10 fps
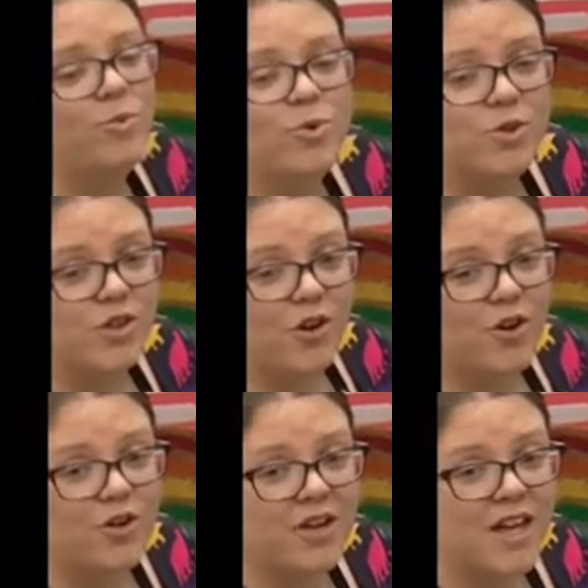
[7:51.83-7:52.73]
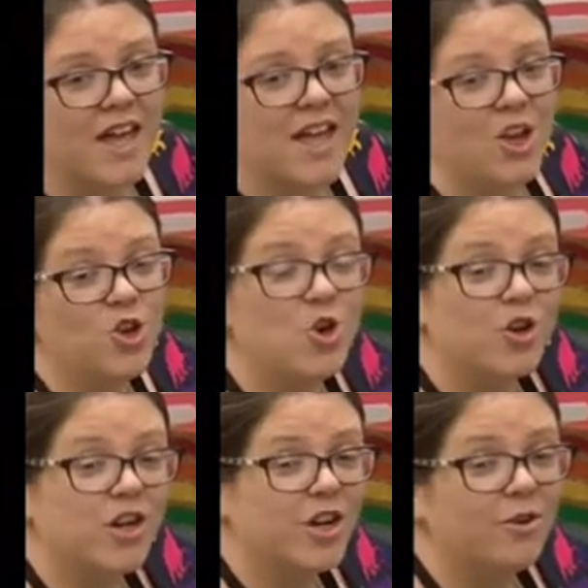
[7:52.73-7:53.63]
warthog. You're going
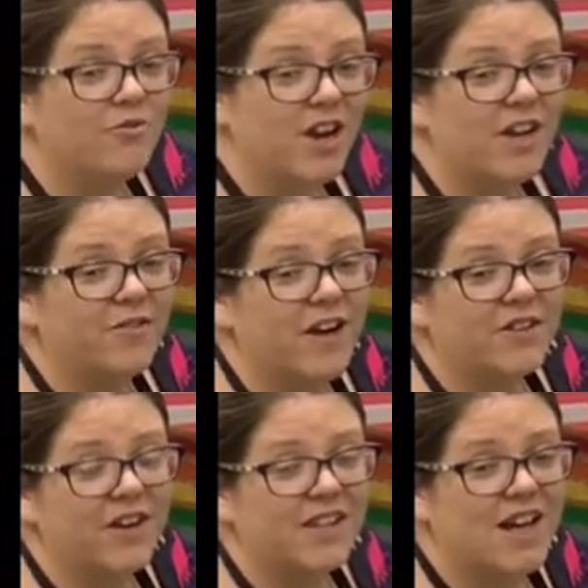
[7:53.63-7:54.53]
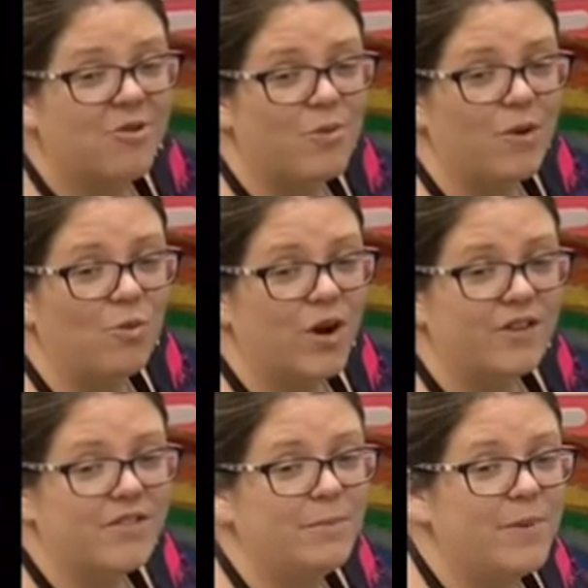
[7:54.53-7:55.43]
to go and write a fact file now about one of
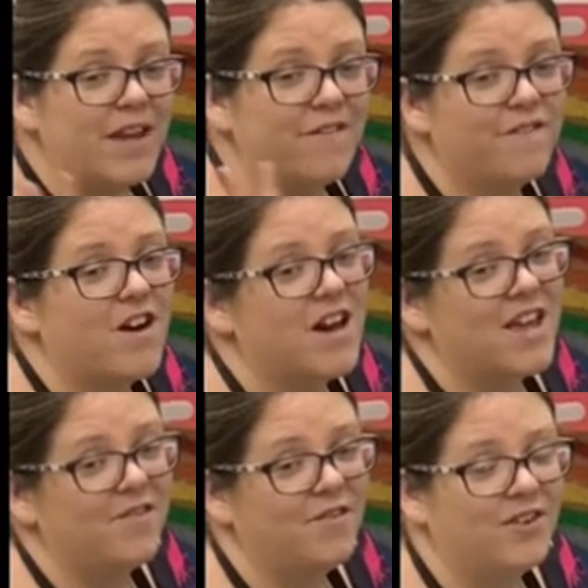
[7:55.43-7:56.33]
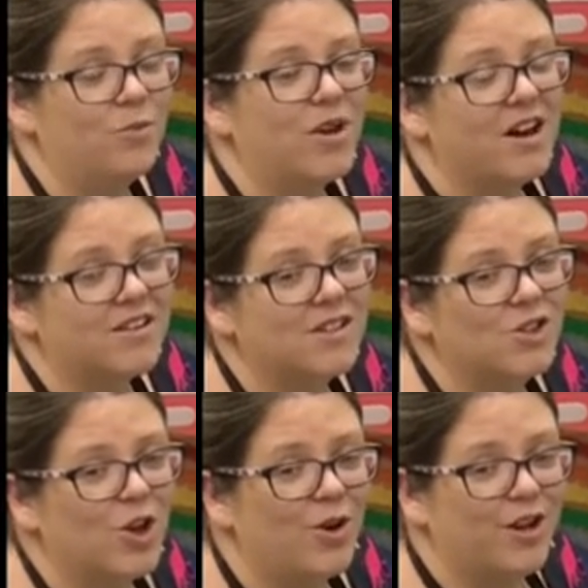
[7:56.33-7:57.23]
the big 5. We are so
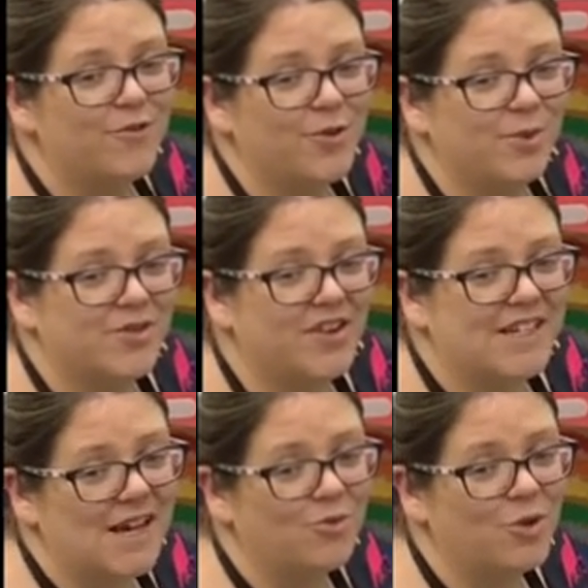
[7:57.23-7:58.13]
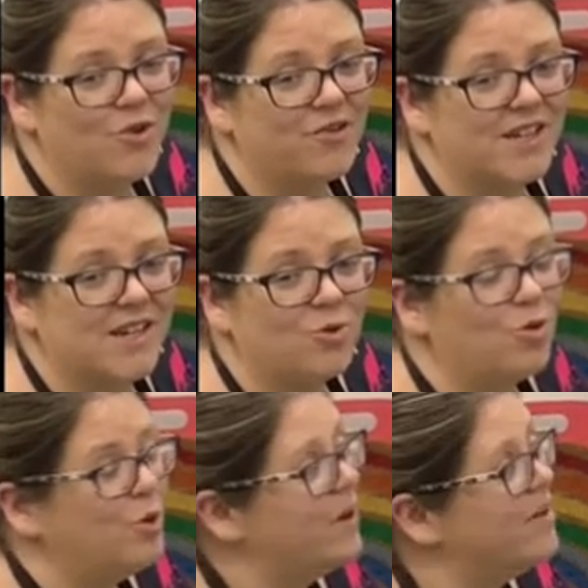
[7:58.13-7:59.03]
looking forward to finding out what you find out all
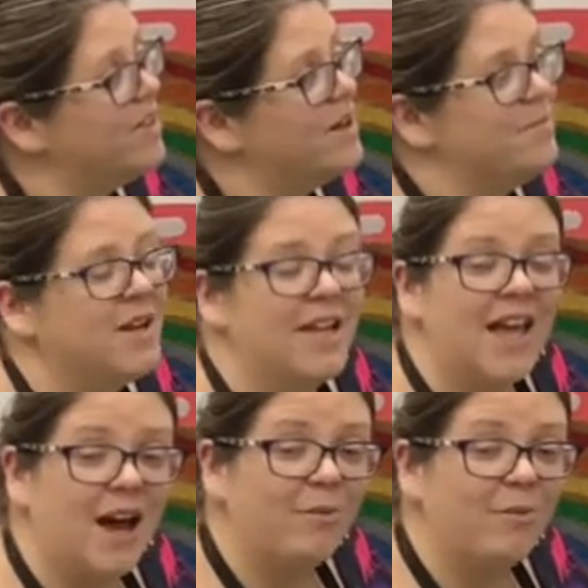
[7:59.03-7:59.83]
about them, and we